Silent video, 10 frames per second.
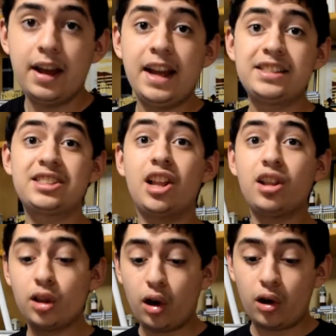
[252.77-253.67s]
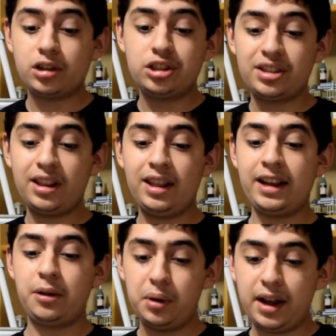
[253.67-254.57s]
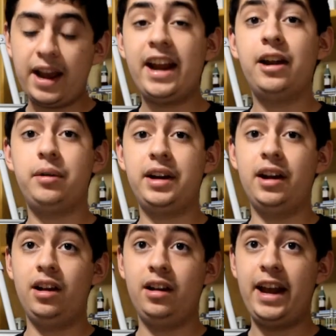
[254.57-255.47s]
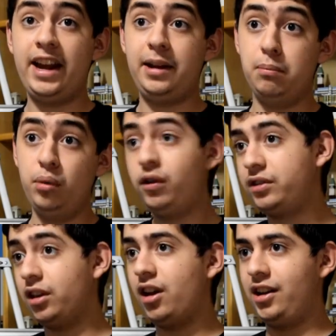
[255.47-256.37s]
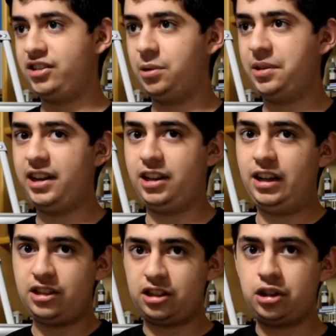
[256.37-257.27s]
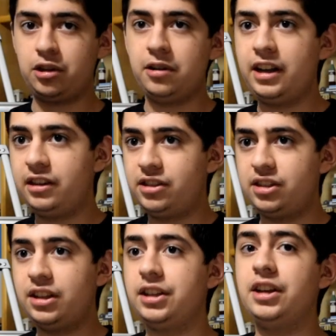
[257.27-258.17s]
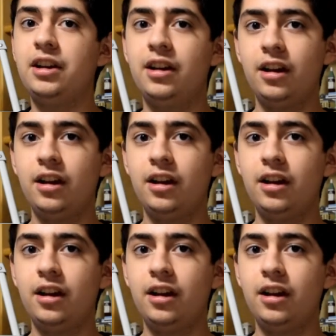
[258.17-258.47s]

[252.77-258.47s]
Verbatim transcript: It's the largest liquid area, and it moves a lot, so it's like a, it's a churning sea